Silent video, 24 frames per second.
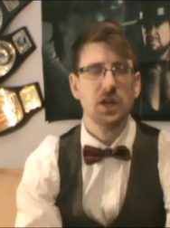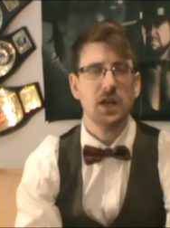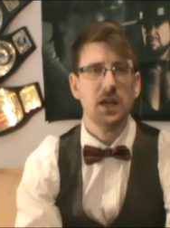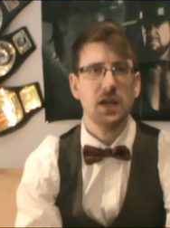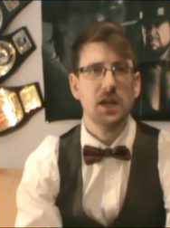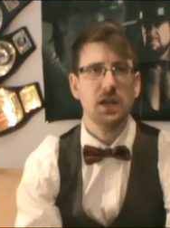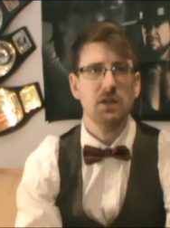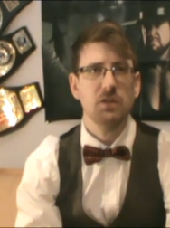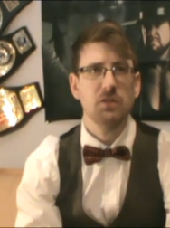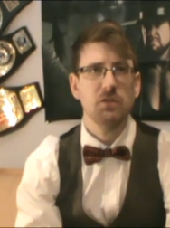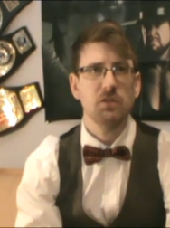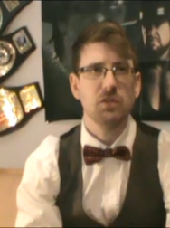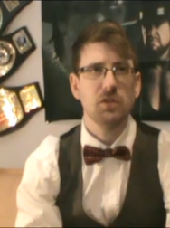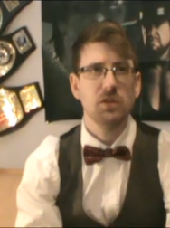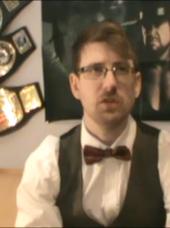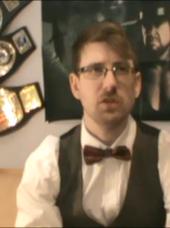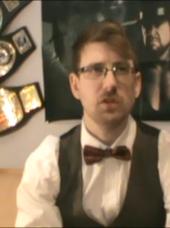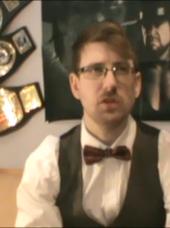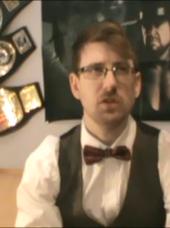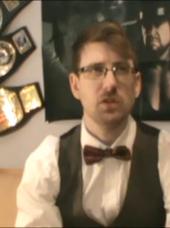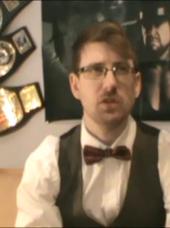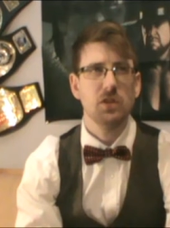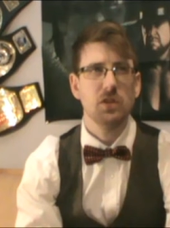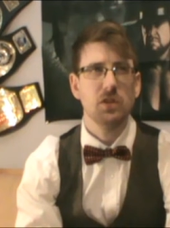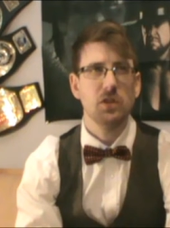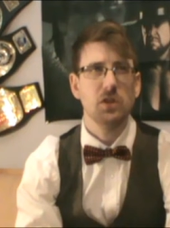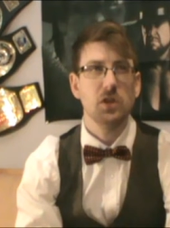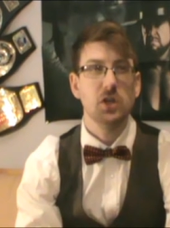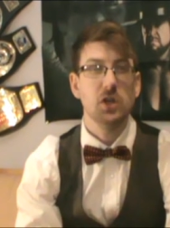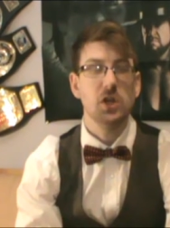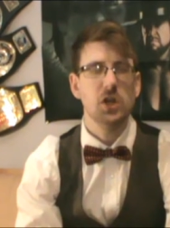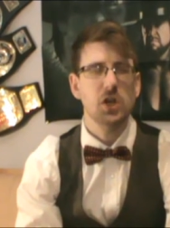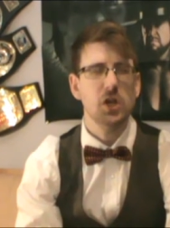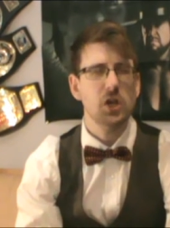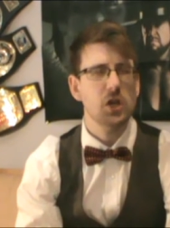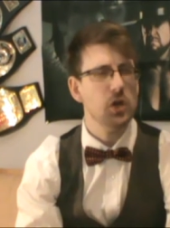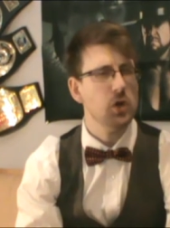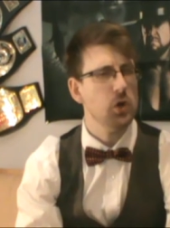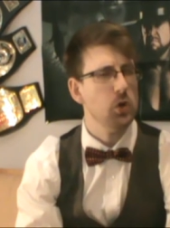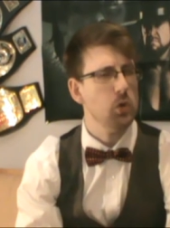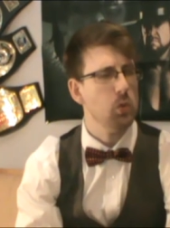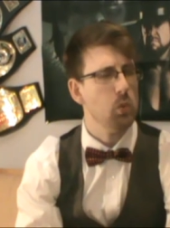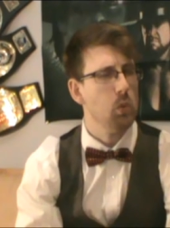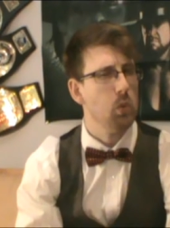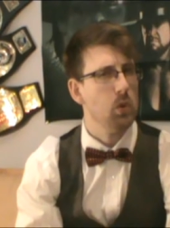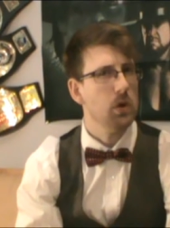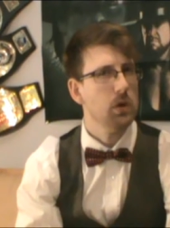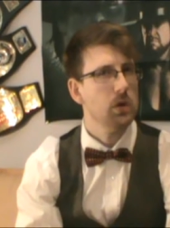is
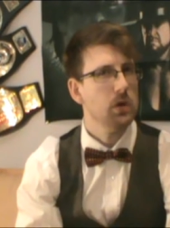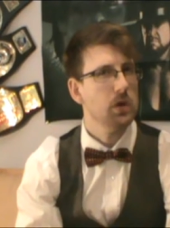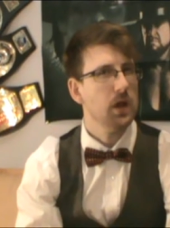you.